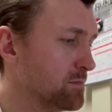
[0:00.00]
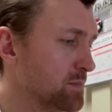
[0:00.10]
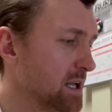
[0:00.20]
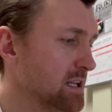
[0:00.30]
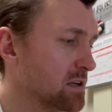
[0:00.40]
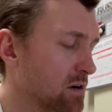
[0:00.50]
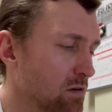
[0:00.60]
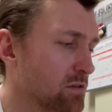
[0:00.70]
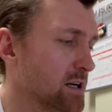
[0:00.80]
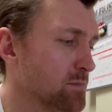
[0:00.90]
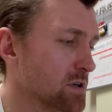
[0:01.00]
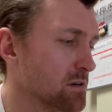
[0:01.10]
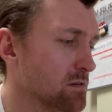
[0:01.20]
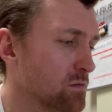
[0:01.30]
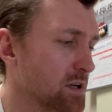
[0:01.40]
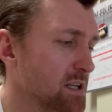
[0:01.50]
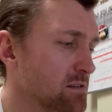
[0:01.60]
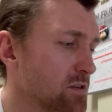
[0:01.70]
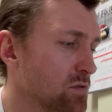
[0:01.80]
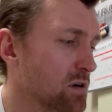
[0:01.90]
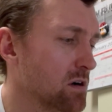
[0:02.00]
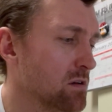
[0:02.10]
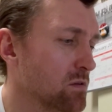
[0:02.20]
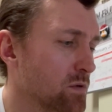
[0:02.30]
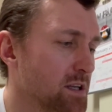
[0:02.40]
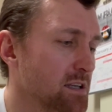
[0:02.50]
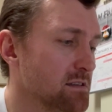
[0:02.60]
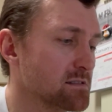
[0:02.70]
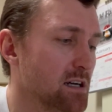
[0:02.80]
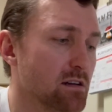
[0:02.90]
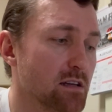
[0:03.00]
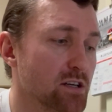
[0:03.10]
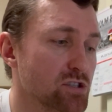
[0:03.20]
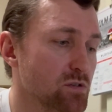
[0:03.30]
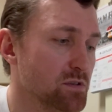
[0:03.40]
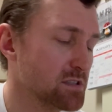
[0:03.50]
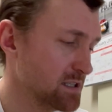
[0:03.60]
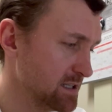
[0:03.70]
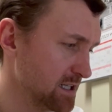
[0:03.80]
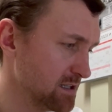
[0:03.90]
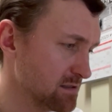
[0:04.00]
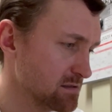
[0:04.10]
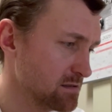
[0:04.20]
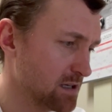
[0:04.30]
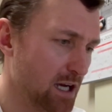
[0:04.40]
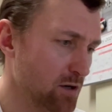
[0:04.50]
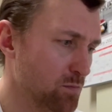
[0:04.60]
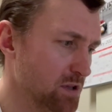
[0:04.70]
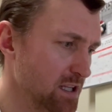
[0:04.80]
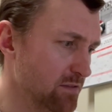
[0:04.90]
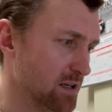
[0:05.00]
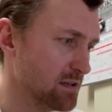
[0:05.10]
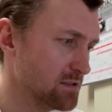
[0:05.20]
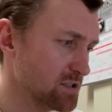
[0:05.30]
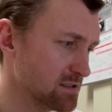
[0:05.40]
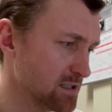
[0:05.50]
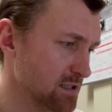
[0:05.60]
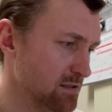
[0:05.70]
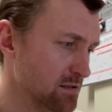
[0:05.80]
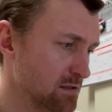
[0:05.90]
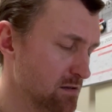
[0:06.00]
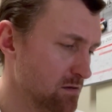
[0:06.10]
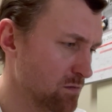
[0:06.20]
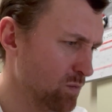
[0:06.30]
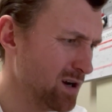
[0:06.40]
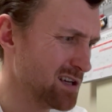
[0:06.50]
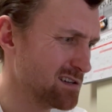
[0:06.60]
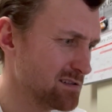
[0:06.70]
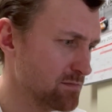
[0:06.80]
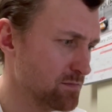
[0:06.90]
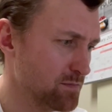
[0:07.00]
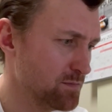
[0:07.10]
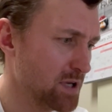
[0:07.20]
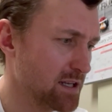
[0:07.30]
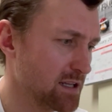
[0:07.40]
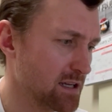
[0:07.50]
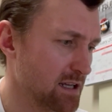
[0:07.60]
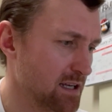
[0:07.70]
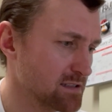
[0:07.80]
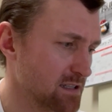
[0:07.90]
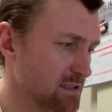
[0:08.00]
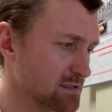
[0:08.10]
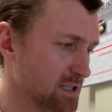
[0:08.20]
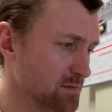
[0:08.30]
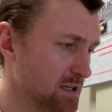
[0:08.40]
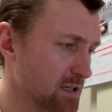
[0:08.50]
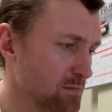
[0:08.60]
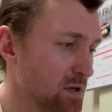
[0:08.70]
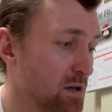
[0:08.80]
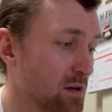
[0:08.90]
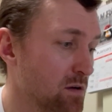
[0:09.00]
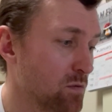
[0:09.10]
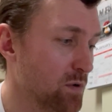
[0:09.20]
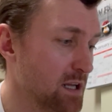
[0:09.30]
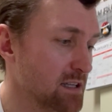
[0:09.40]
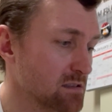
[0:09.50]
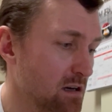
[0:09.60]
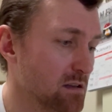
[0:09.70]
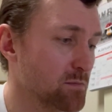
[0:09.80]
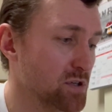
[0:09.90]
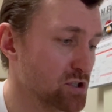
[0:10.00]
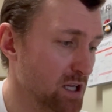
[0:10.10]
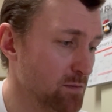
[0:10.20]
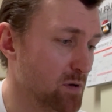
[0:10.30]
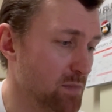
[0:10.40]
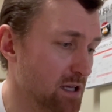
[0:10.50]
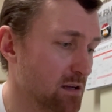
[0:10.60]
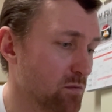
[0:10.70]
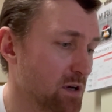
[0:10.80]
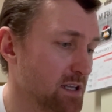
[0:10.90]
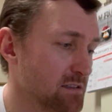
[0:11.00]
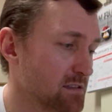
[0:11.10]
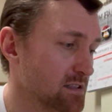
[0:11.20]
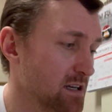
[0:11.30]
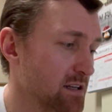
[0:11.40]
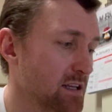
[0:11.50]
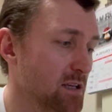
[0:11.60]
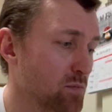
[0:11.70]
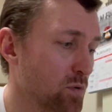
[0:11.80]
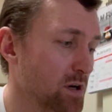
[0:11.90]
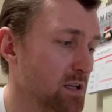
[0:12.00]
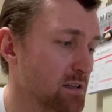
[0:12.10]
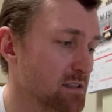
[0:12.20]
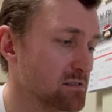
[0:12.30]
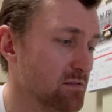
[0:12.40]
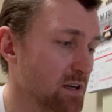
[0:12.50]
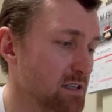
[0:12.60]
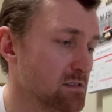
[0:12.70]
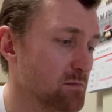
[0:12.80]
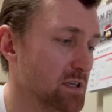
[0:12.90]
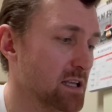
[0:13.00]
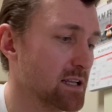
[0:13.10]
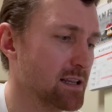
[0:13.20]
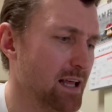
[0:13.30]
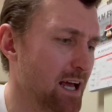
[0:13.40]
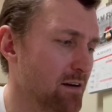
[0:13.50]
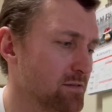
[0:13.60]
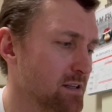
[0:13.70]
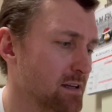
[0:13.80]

Benny, call Grandpa. Juanita, you call. Juanita sounded like she was in a daze. I don't believe it, she said. What? Benny and I said at the same time. When I saw the pajama man, Juanita said, he pointed this device at me and then laughed.